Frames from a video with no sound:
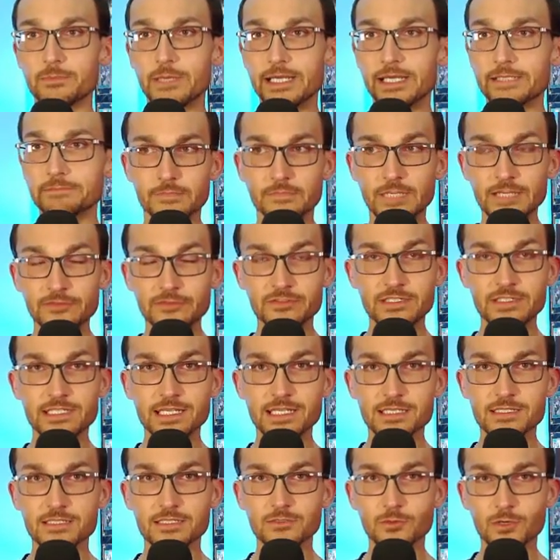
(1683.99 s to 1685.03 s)
But if it
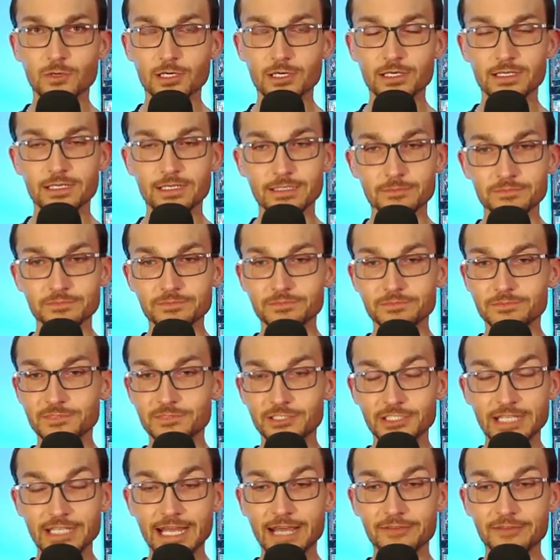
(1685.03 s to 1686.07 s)
doesn't work, I'm
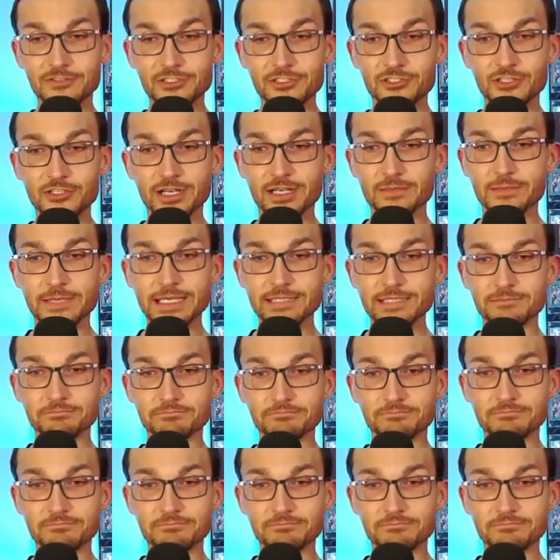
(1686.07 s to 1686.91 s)
going to have to try to make